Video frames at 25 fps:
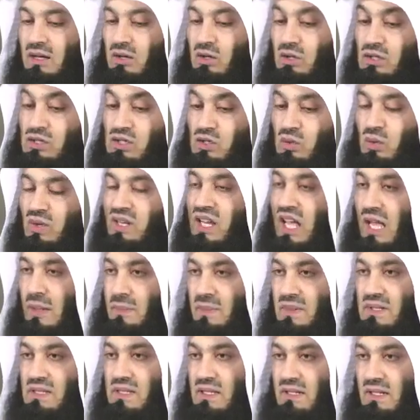Also what
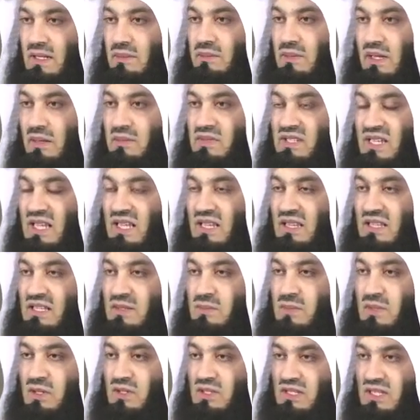happens, and I'm
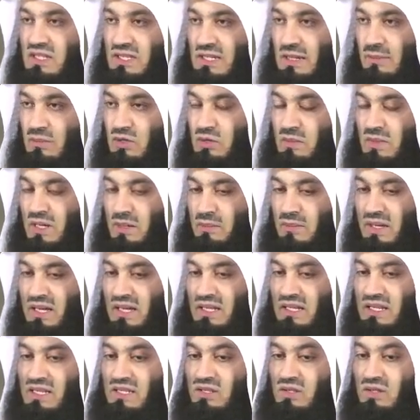saying this because it's come to my
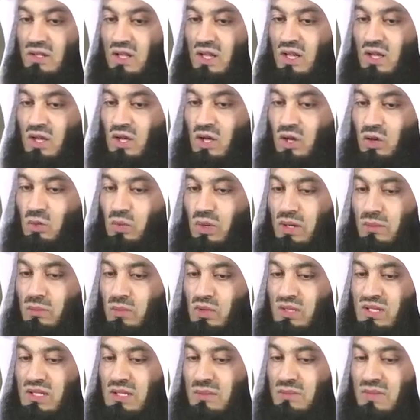mind, is
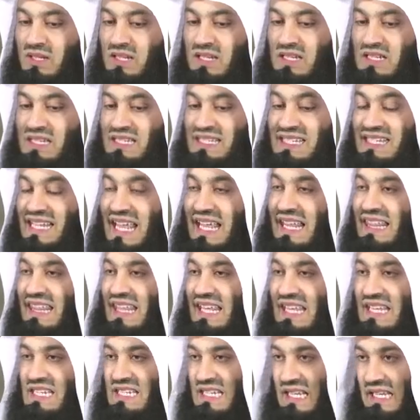when Muslim leaders
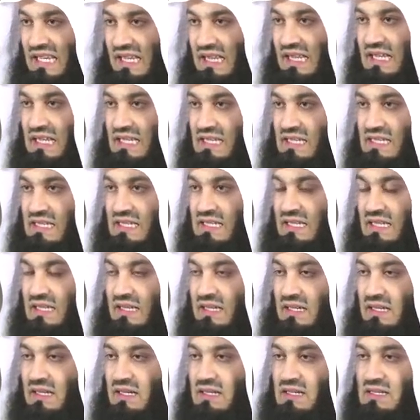say things like
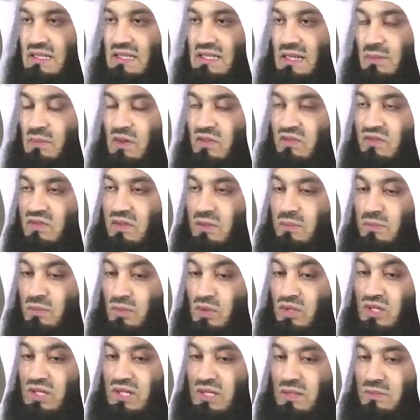this, some of
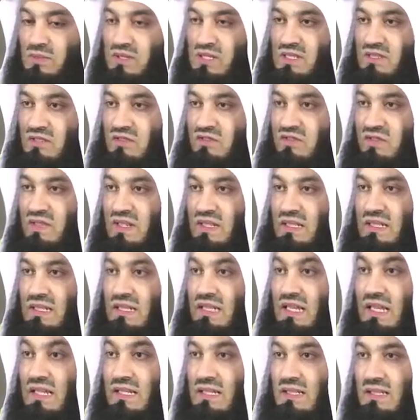the Muslims
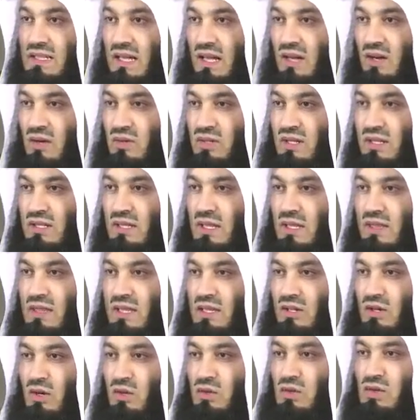feel let down, and
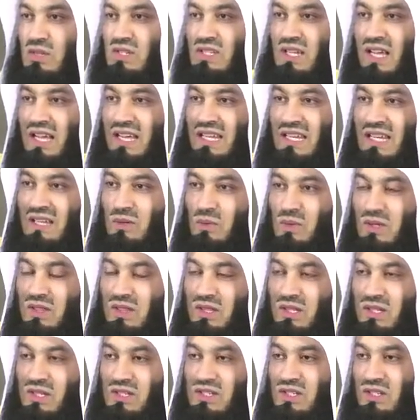they think, oh, you're
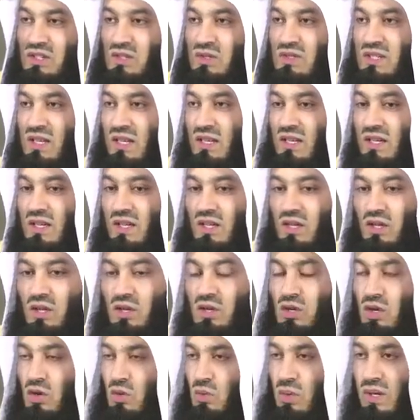siding with this and you side.
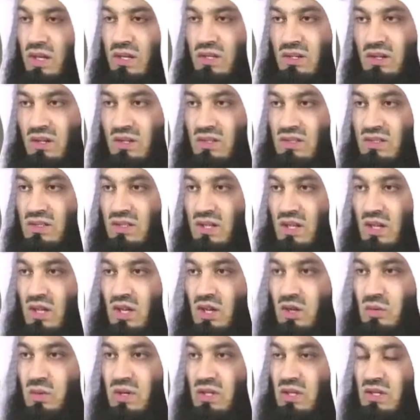No, we're not.
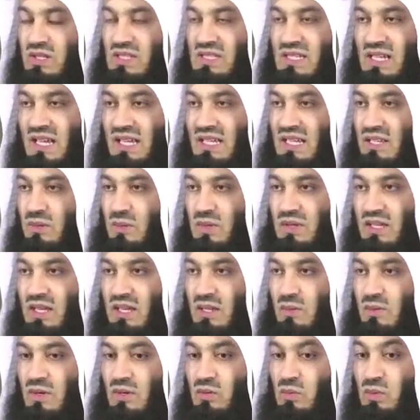We're not siding
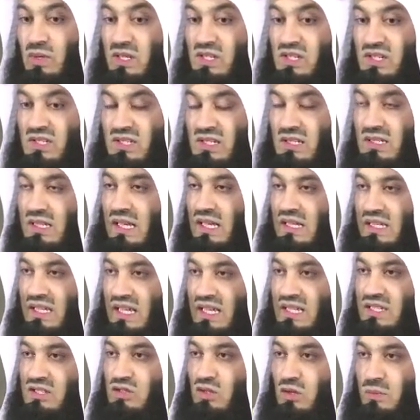with anyone. We are still
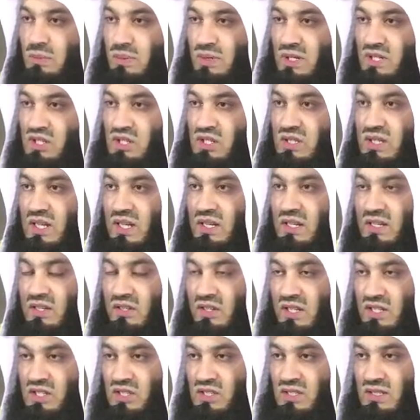against oppression
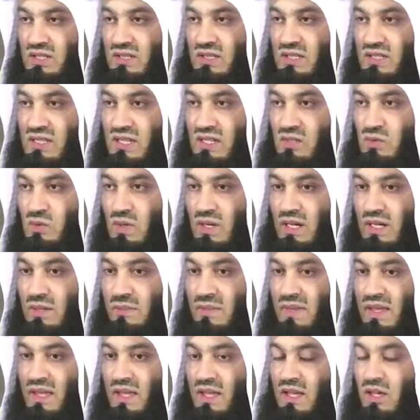and aggression. And this is
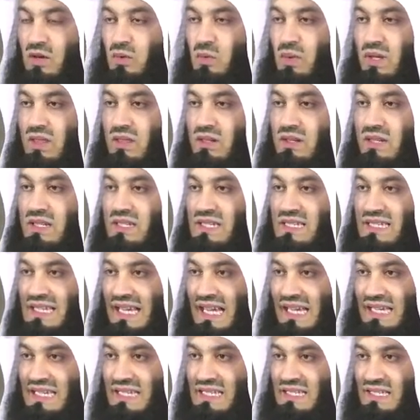why, whether it
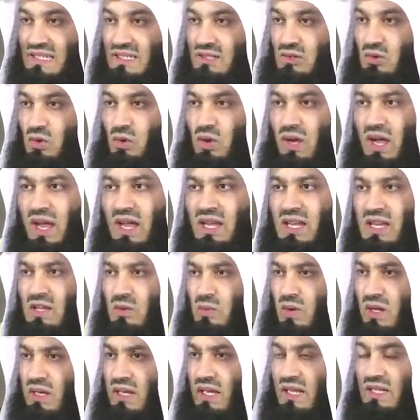is ISIS or
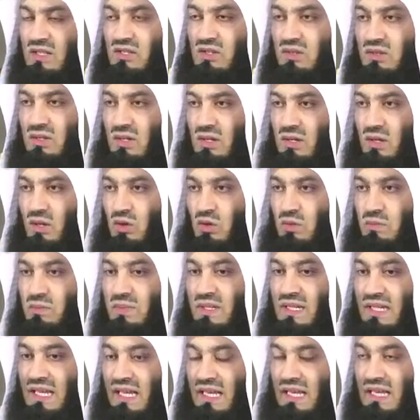anyone else on the
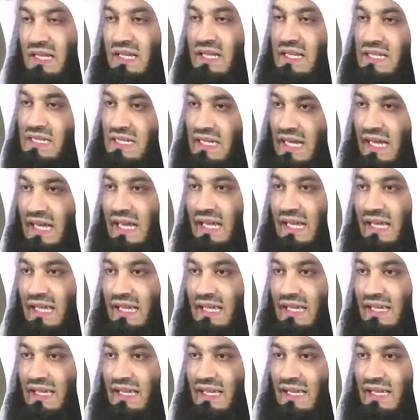globe, killing is
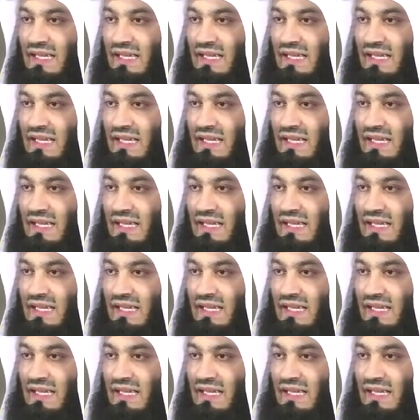killing.